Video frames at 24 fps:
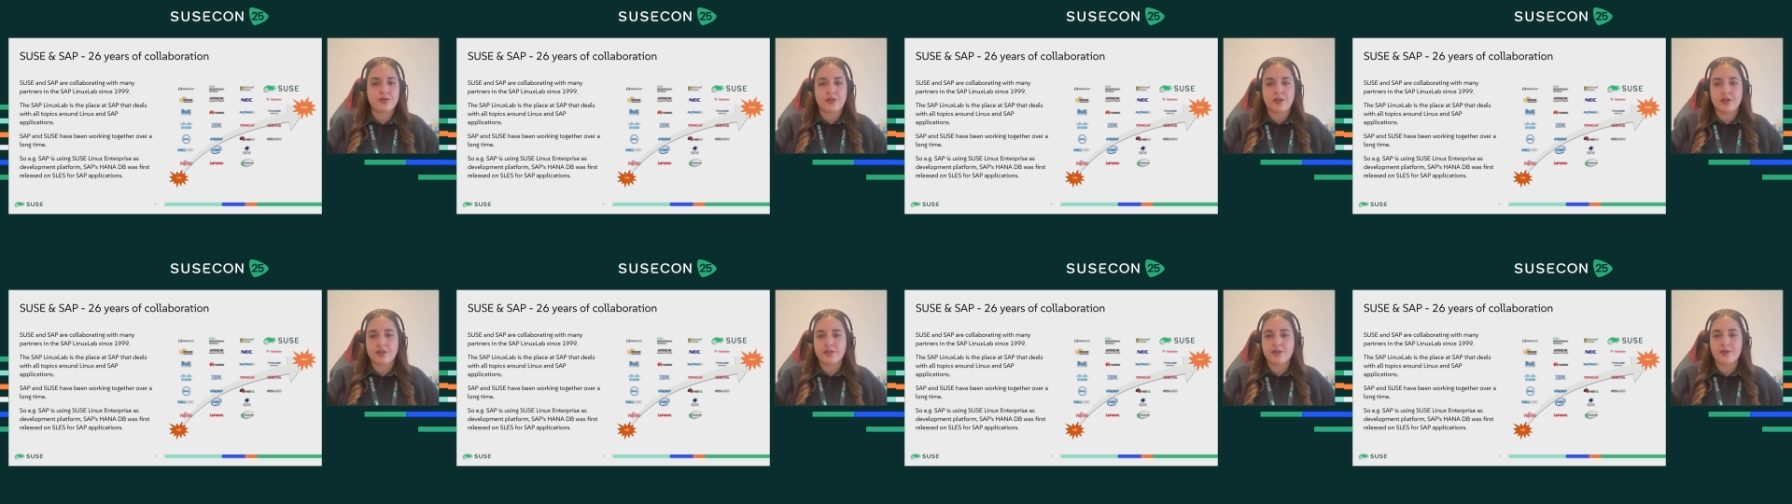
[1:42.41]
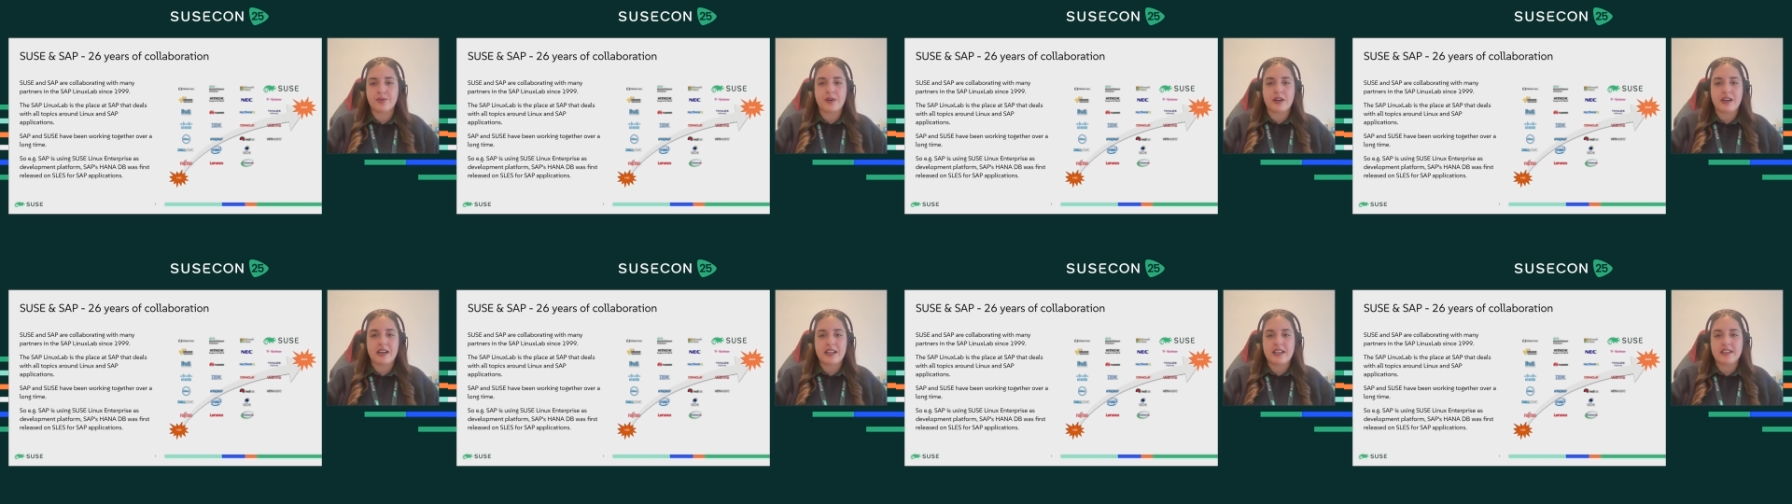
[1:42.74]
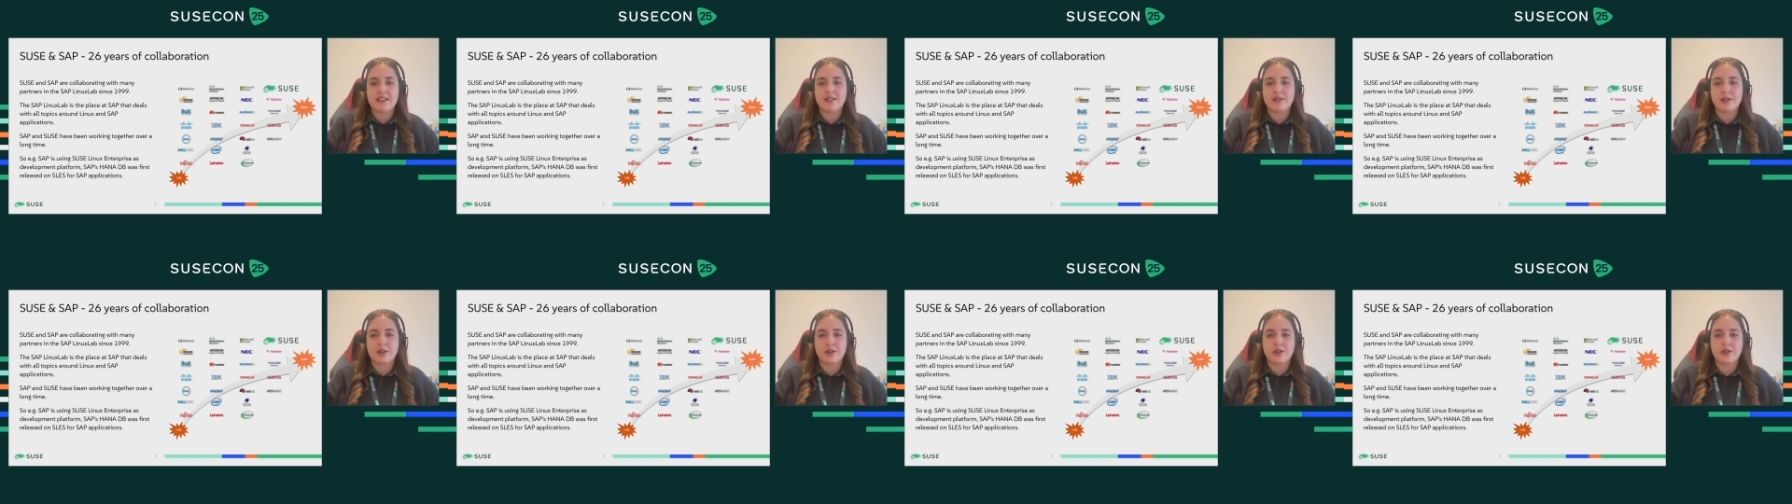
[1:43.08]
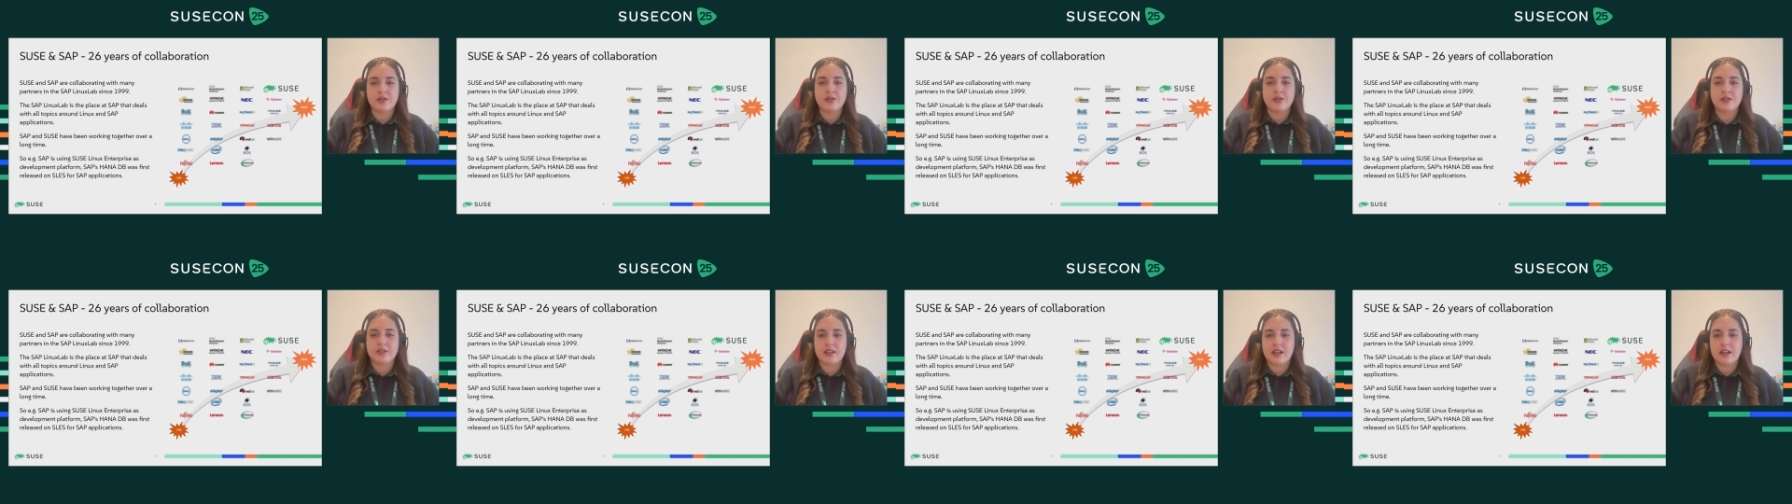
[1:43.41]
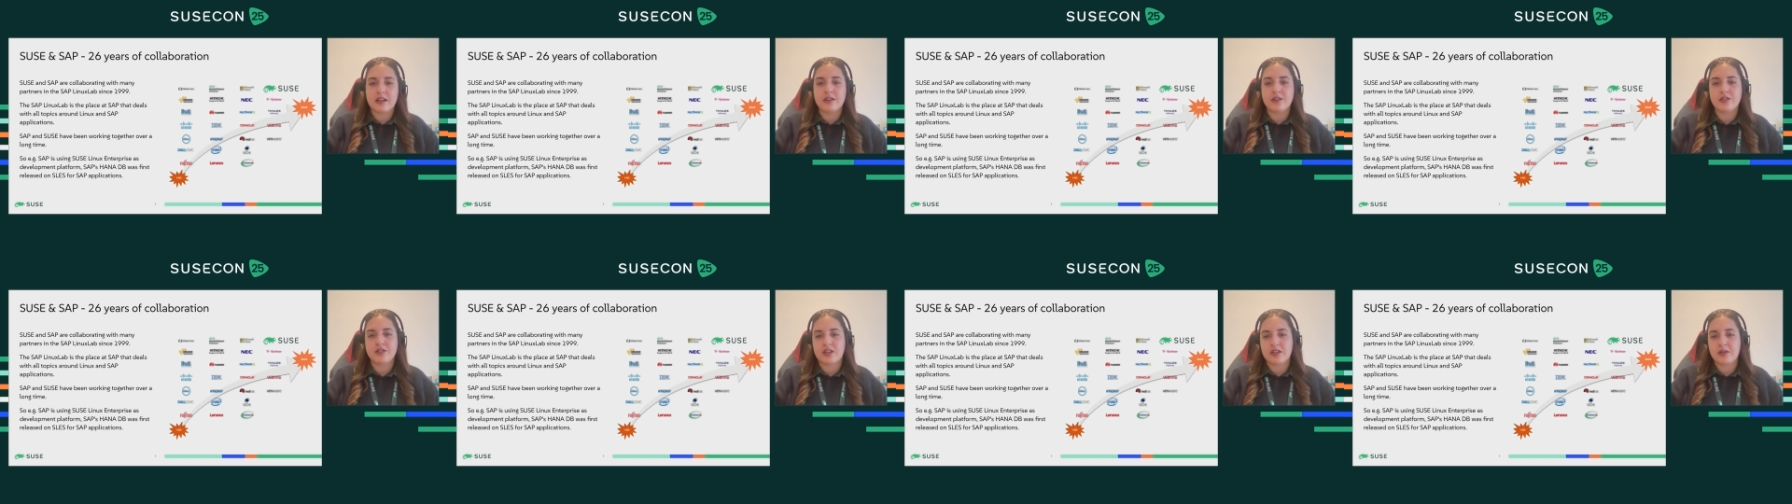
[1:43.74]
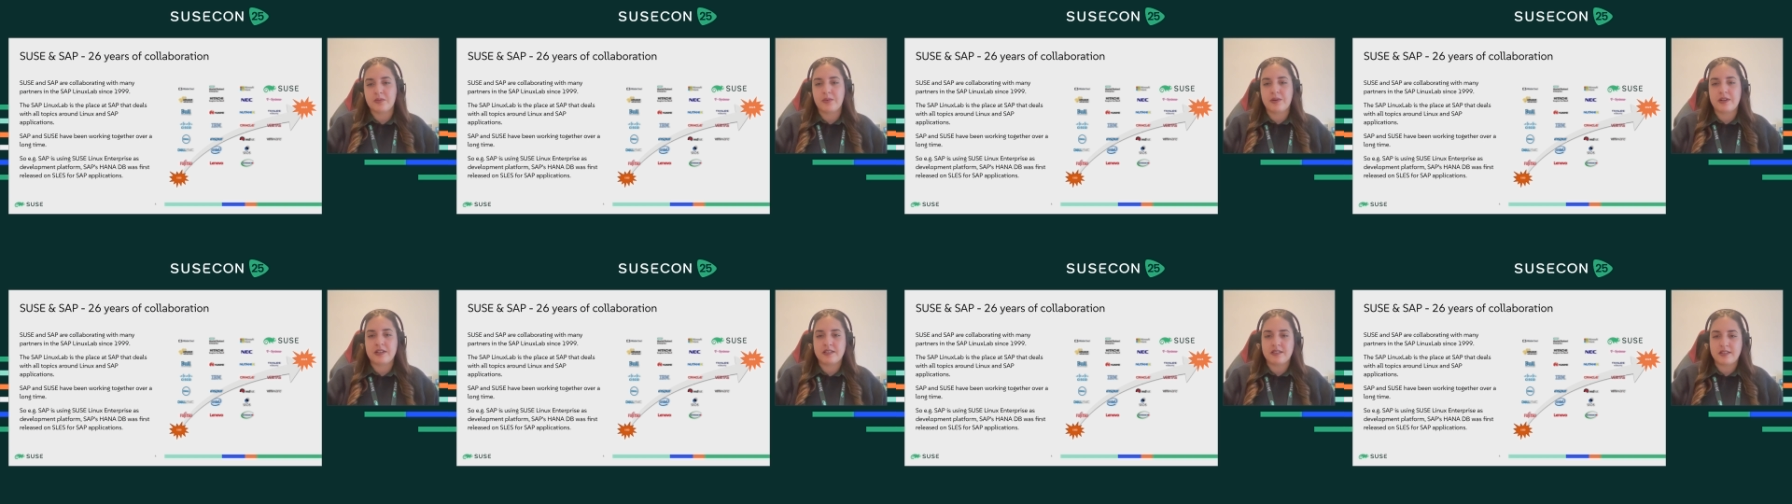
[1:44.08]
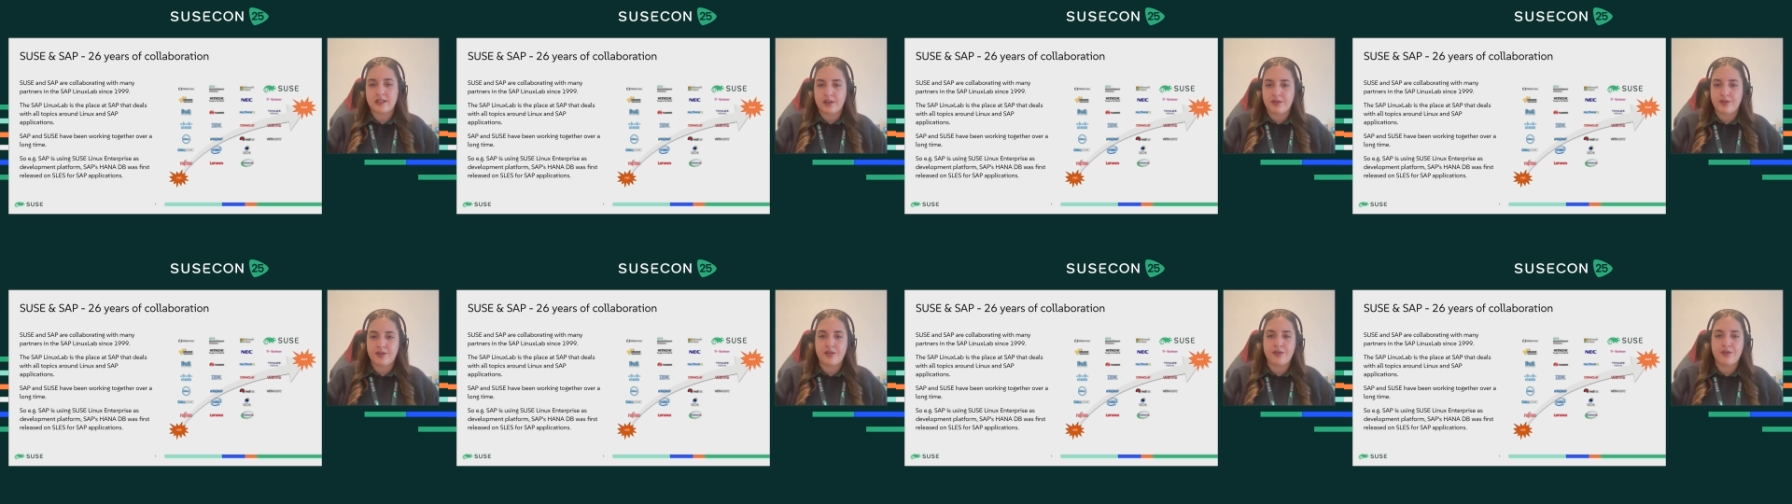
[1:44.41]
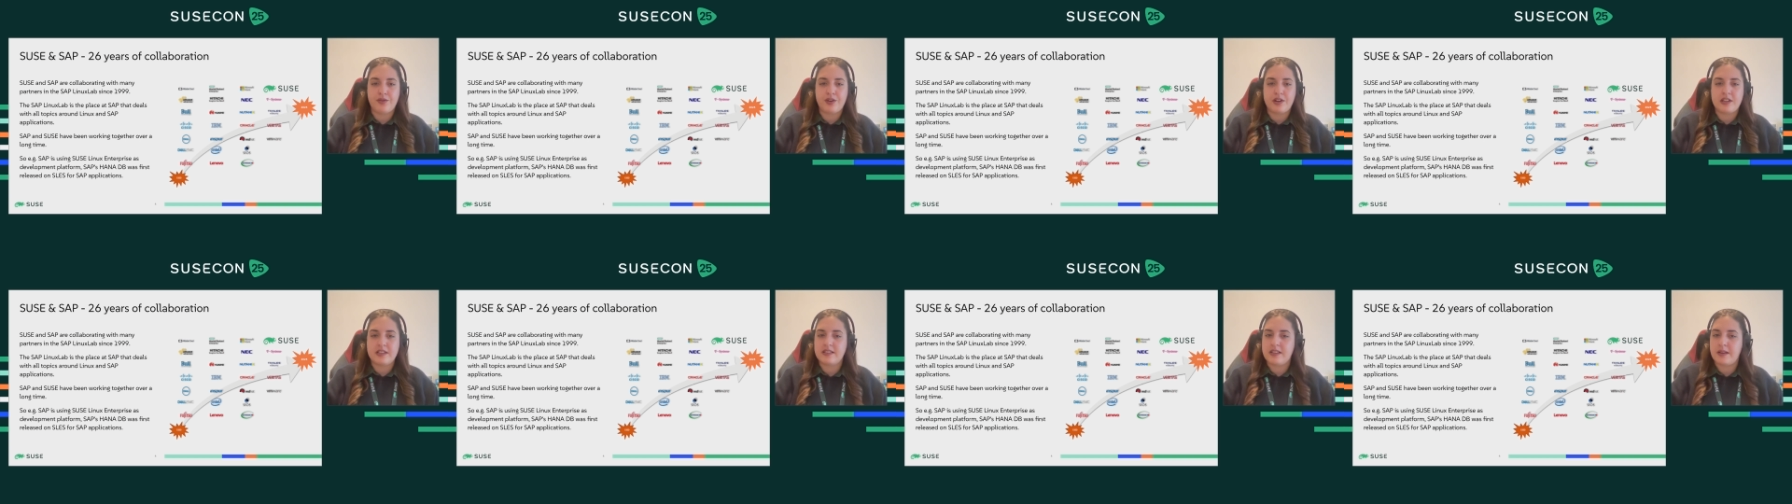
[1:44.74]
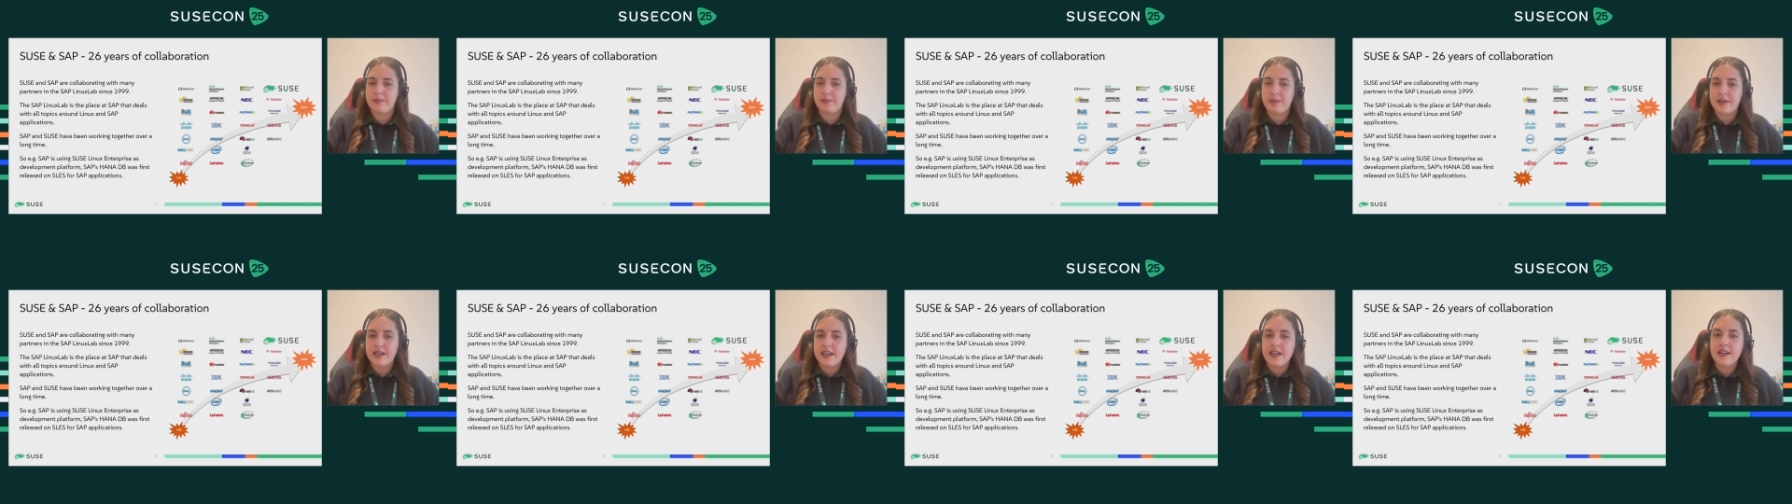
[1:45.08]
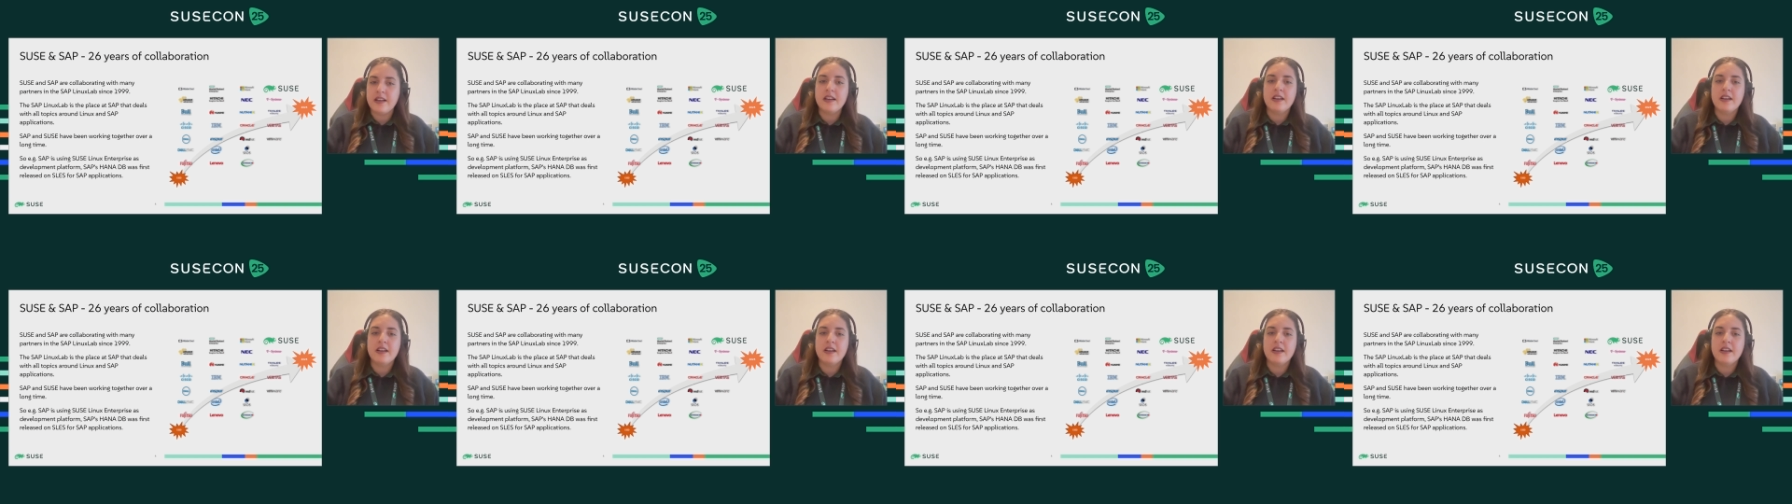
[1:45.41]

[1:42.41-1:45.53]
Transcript: first released on SUSE Linux Enterprise Server for SAP